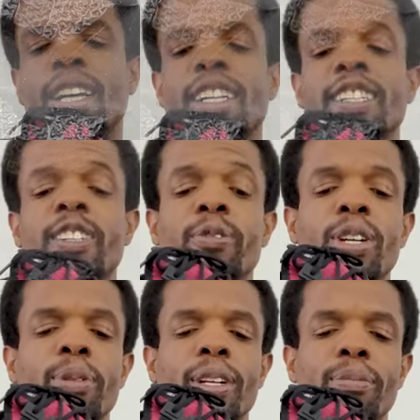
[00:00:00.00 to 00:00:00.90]
continental
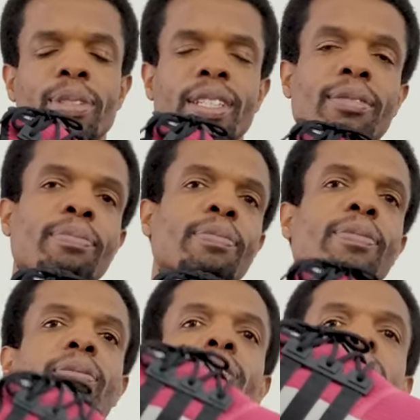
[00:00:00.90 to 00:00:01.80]
rubber comes in.
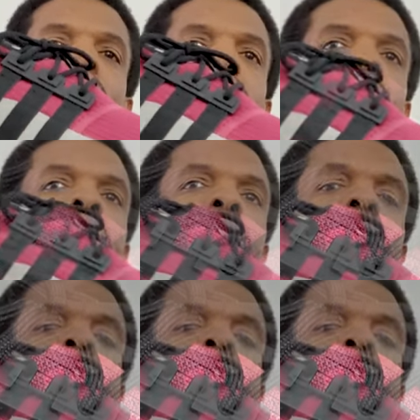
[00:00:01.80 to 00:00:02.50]
Moving